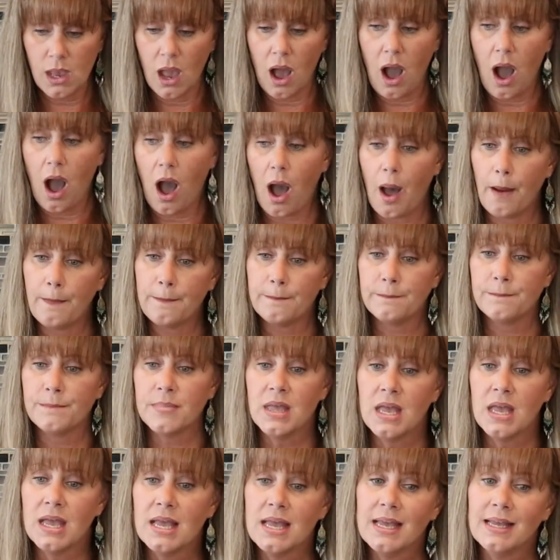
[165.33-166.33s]

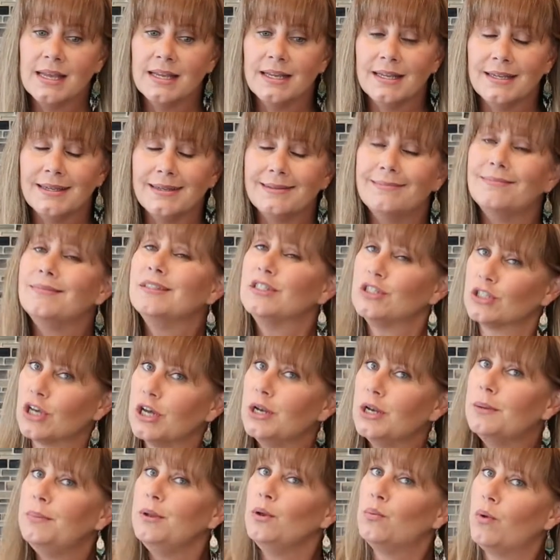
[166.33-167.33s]
It's
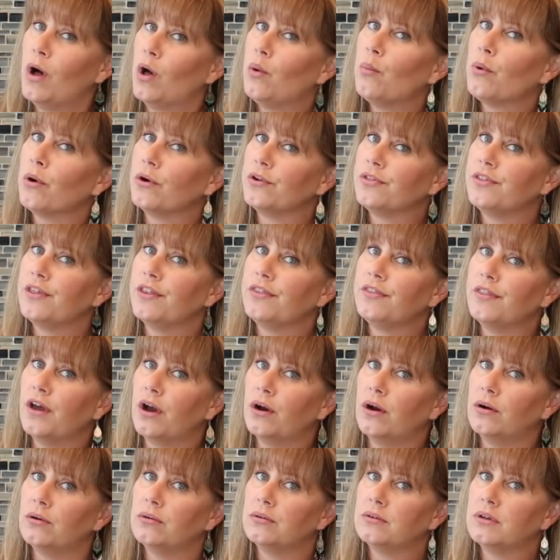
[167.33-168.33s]
gonna be well worth it
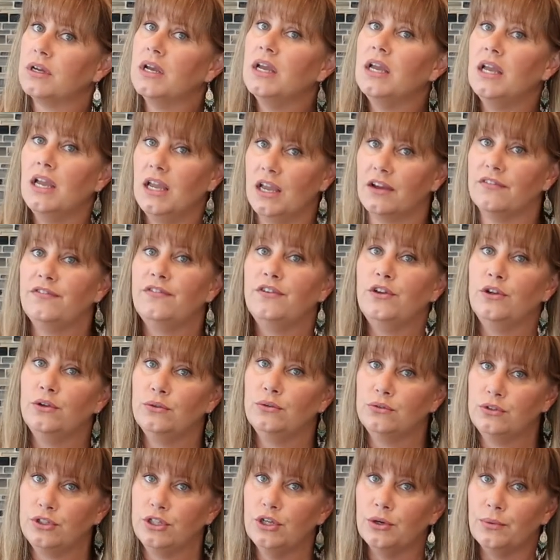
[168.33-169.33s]
though, if
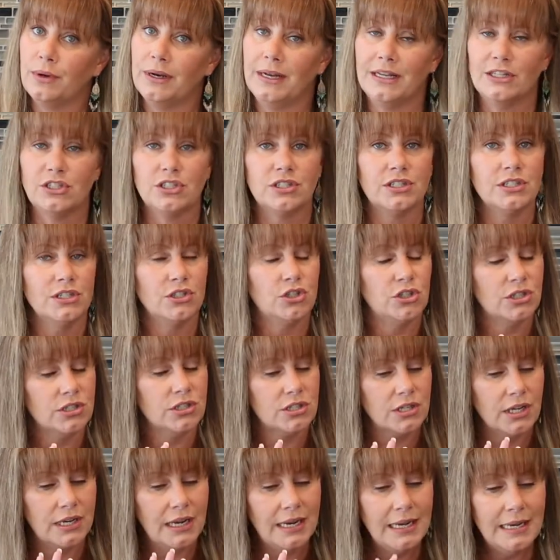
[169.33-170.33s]
you do it. It's
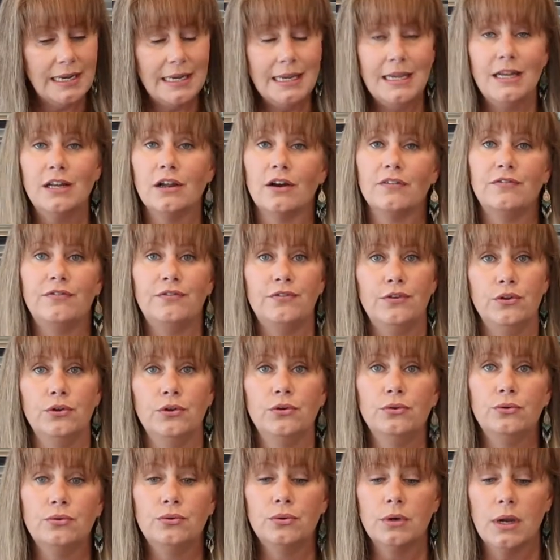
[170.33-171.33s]
just gonna need a
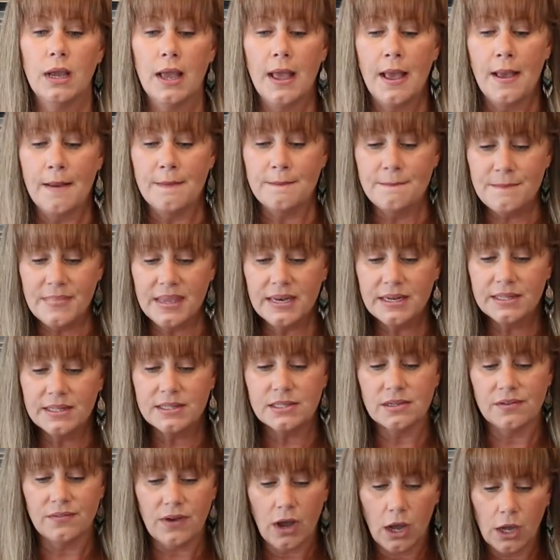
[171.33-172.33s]
few
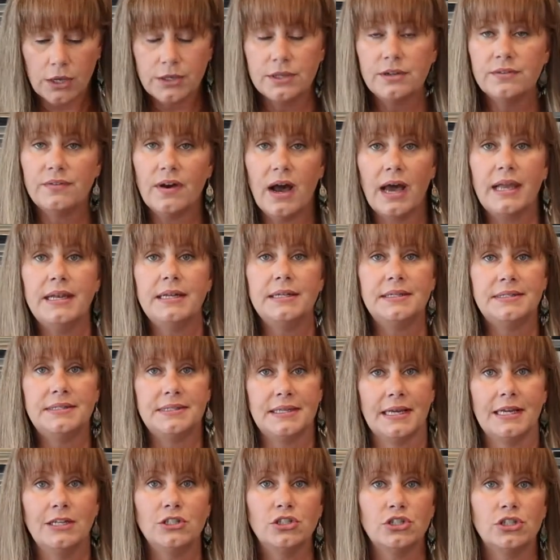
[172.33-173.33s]
minutes of undivided
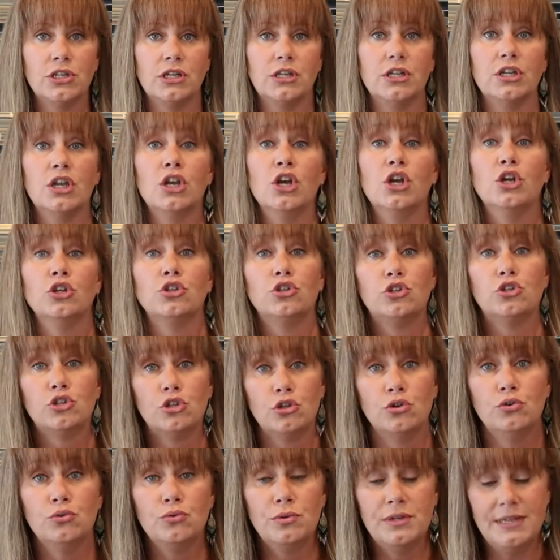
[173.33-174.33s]
attention
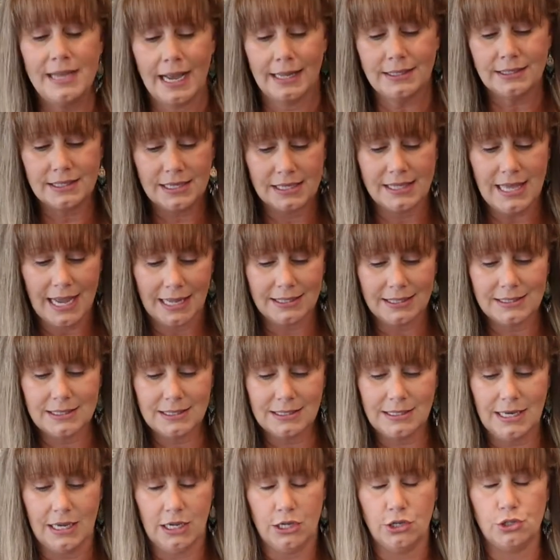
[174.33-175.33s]
to get to that
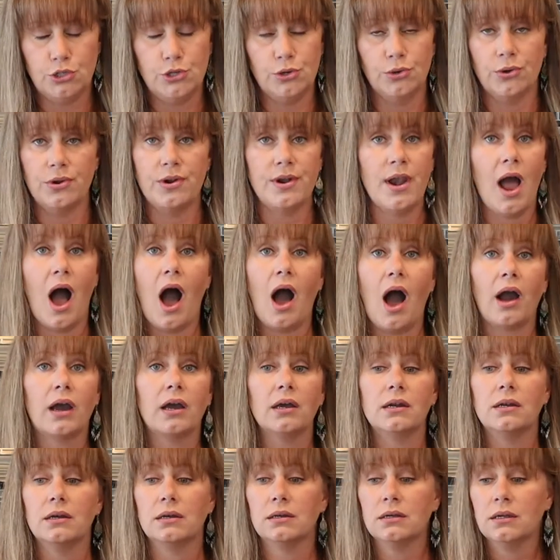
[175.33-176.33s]
stage. You're not
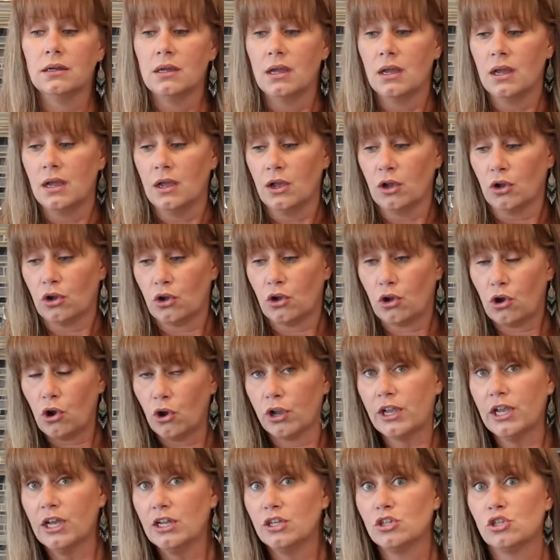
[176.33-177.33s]
gonna
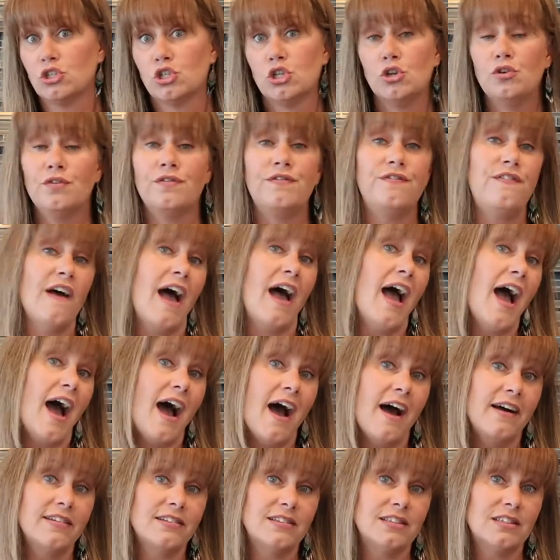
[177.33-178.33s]
cook it too
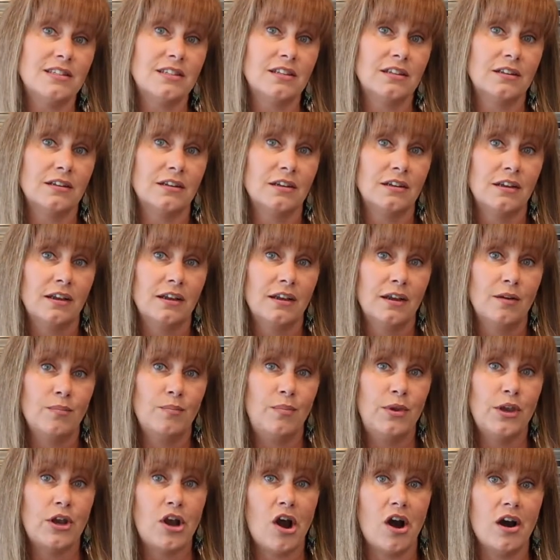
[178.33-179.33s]
fast,
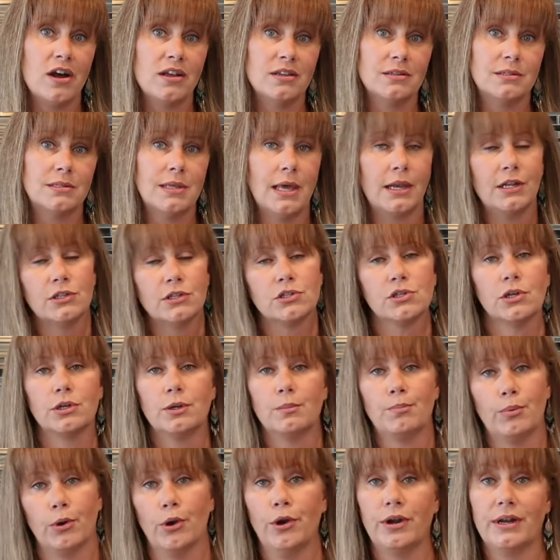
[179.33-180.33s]
because then it's
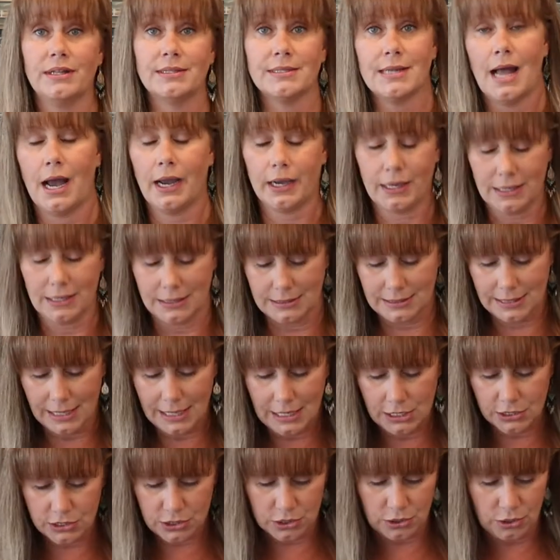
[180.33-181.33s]
gonna burn, it's not gonna
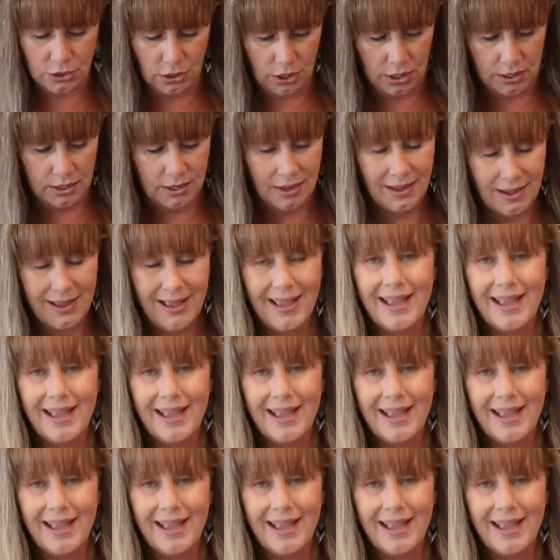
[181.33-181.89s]
taste good.